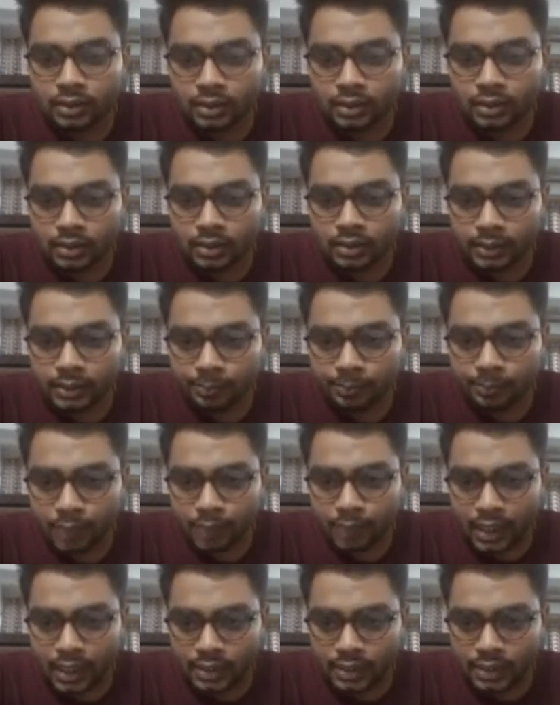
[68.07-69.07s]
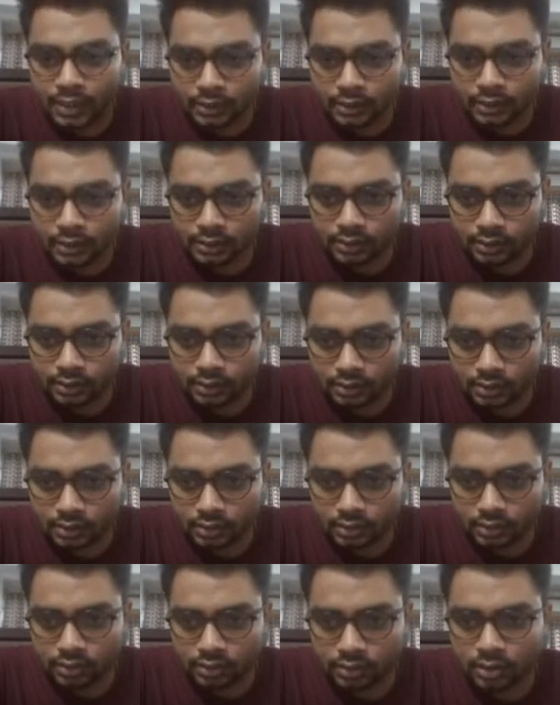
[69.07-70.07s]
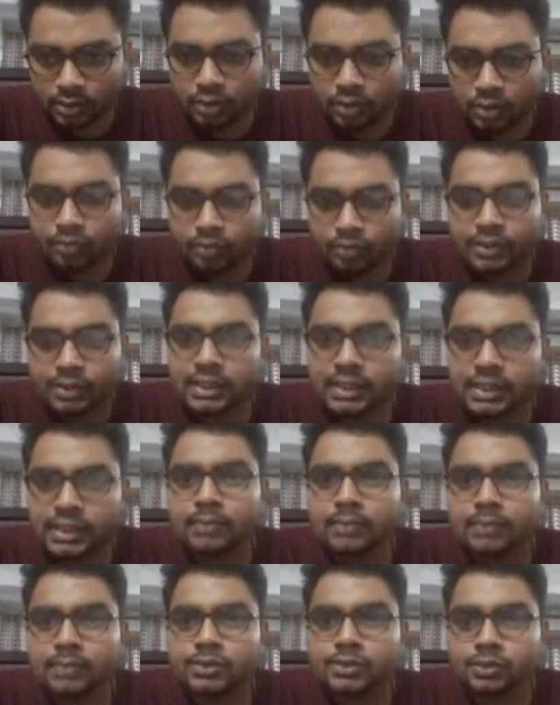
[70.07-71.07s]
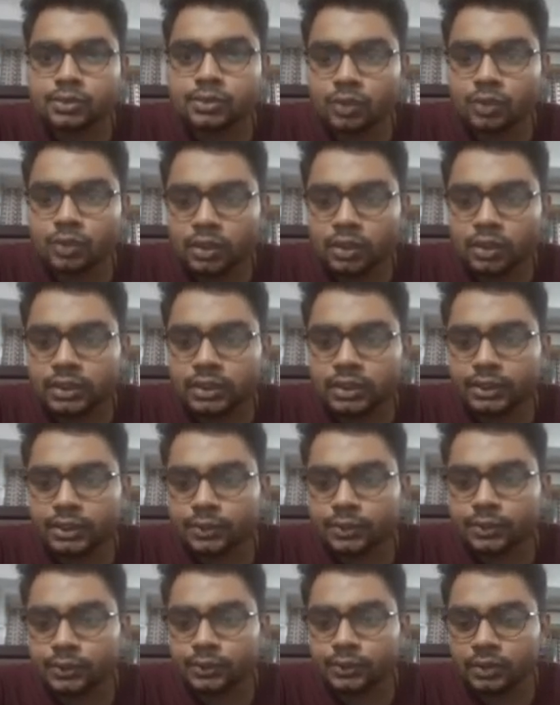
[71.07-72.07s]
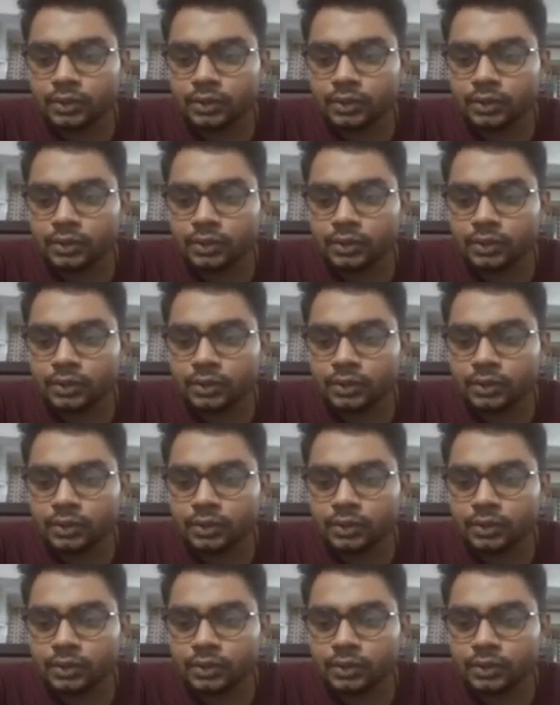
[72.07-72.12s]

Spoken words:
The part which helps to hold the tool,